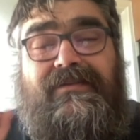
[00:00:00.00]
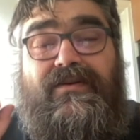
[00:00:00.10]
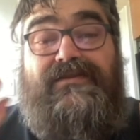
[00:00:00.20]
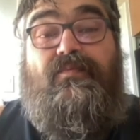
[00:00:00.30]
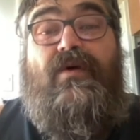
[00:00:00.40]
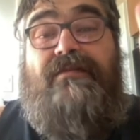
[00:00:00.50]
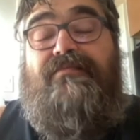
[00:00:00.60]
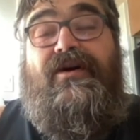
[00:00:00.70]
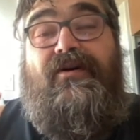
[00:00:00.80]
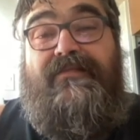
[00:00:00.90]
there's one
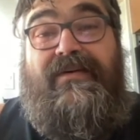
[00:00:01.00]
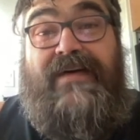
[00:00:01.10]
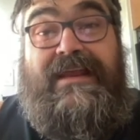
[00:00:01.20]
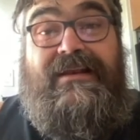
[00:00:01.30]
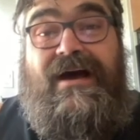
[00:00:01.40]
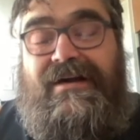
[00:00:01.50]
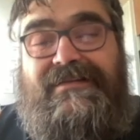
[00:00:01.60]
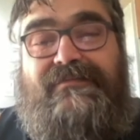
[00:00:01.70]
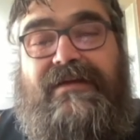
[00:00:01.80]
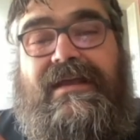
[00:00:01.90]
poem that like
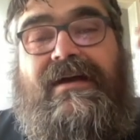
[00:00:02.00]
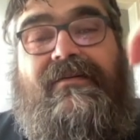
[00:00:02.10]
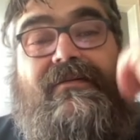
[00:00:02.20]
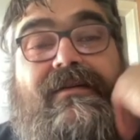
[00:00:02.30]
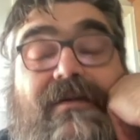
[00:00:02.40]
knocks me out.